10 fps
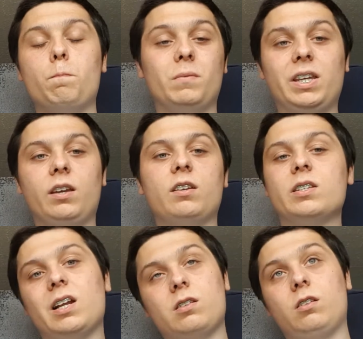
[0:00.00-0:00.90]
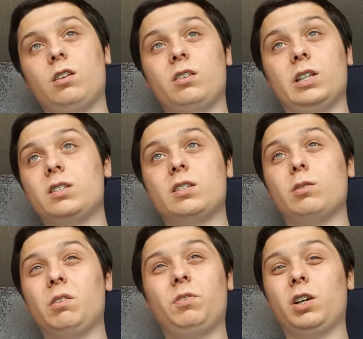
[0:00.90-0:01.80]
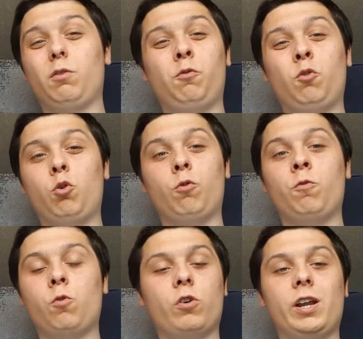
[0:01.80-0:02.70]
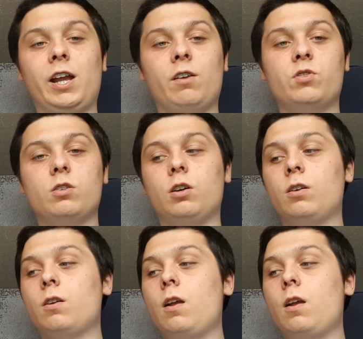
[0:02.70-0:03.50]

King of Staten Island I'd still give like a 4.5 star.